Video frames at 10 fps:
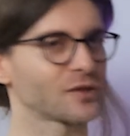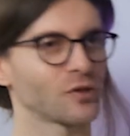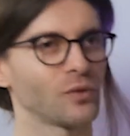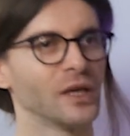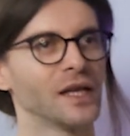
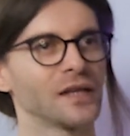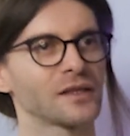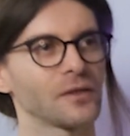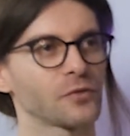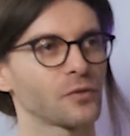So
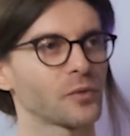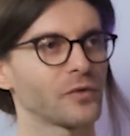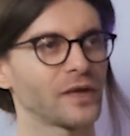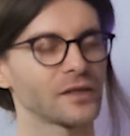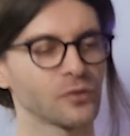
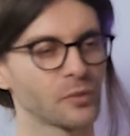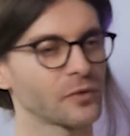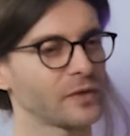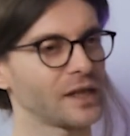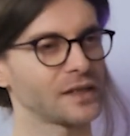
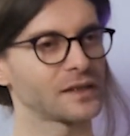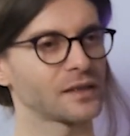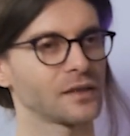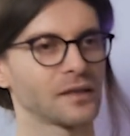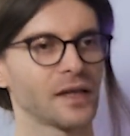supervised
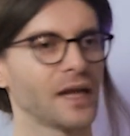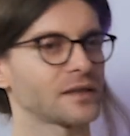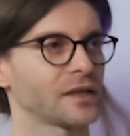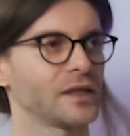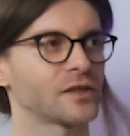has
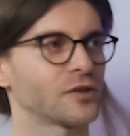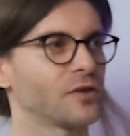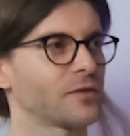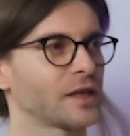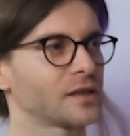a history of like